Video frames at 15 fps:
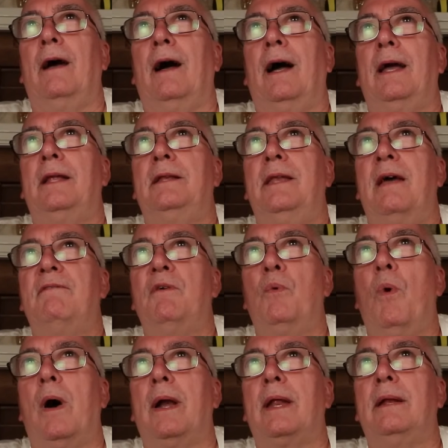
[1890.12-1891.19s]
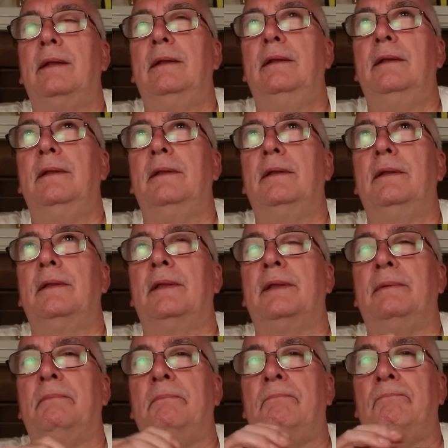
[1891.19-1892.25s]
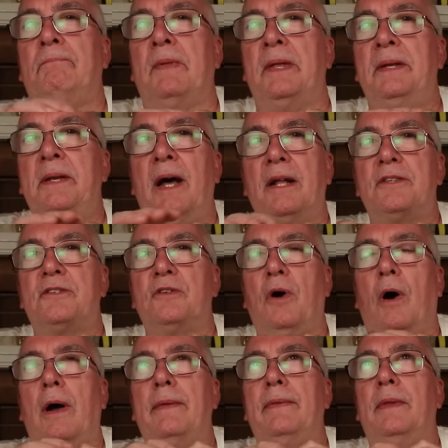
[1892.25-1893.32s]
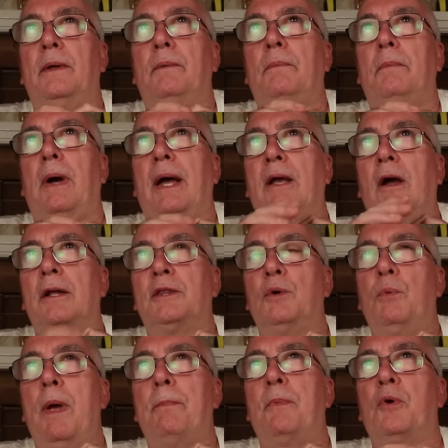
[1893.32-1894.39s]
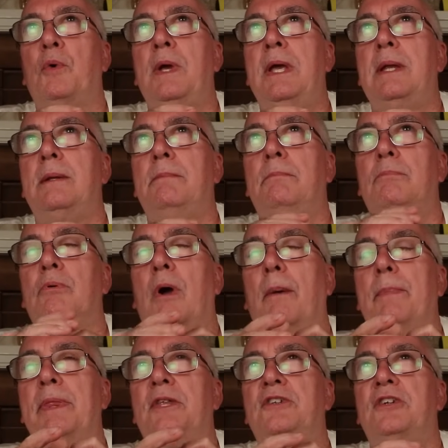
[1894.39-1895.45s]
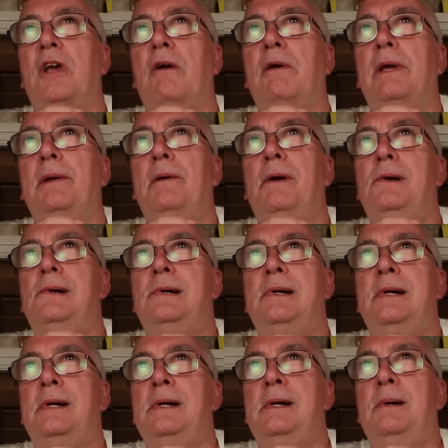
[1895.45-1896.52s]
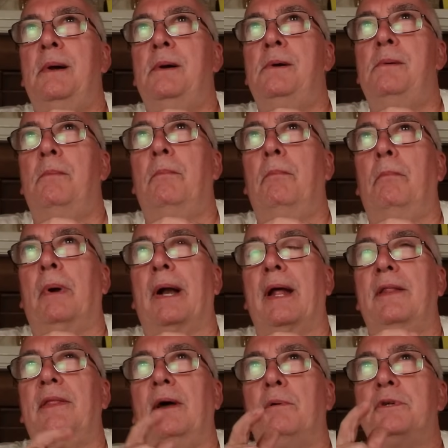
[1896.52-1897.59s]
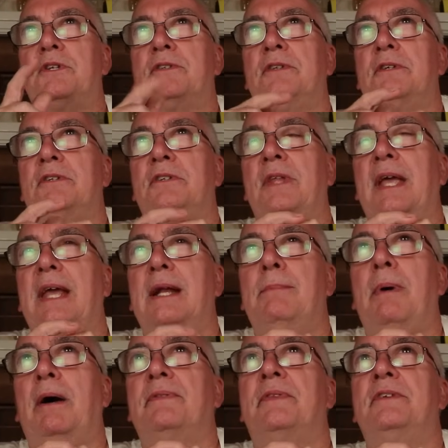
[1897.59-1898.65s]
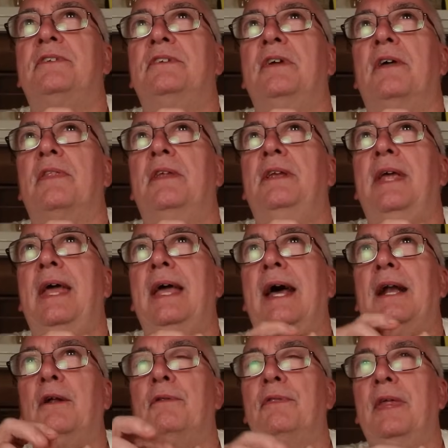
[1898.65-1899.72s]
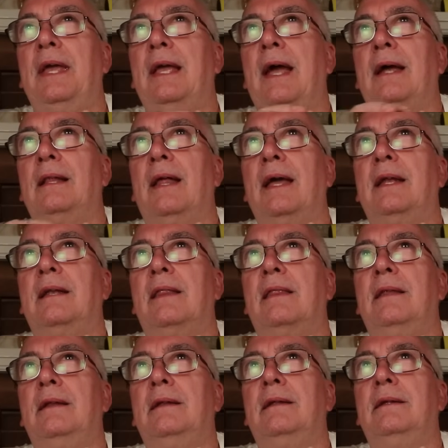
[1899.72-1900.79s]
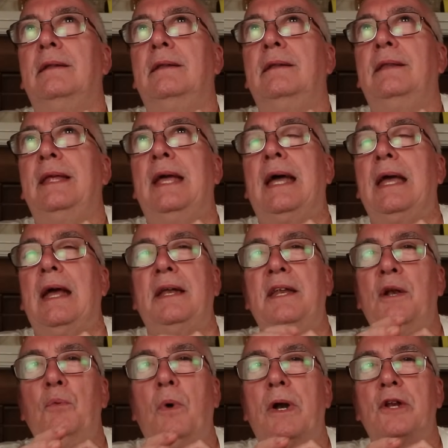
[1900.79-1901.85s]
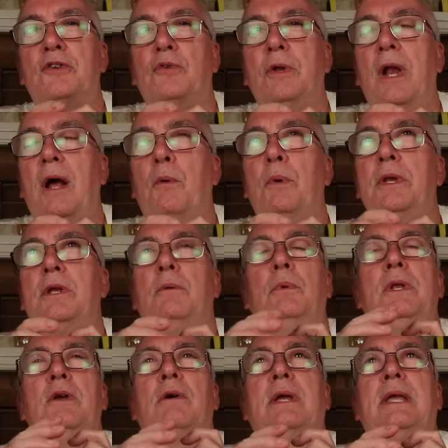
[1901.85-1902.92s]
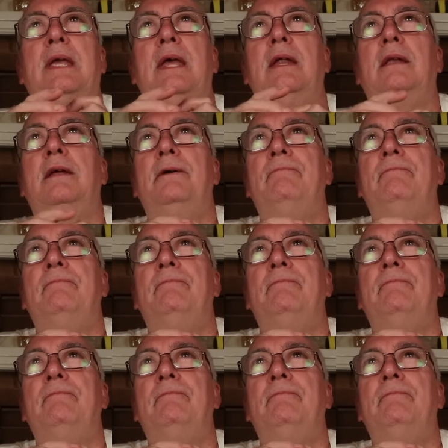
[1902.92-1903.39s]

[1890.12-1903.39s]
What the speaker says: I never wanted the nuts on them. I got the whipped cream and probably the cherry. But I was just thinking about this the other day. I don't think I liked I didn't want to, you know, when you're a kid.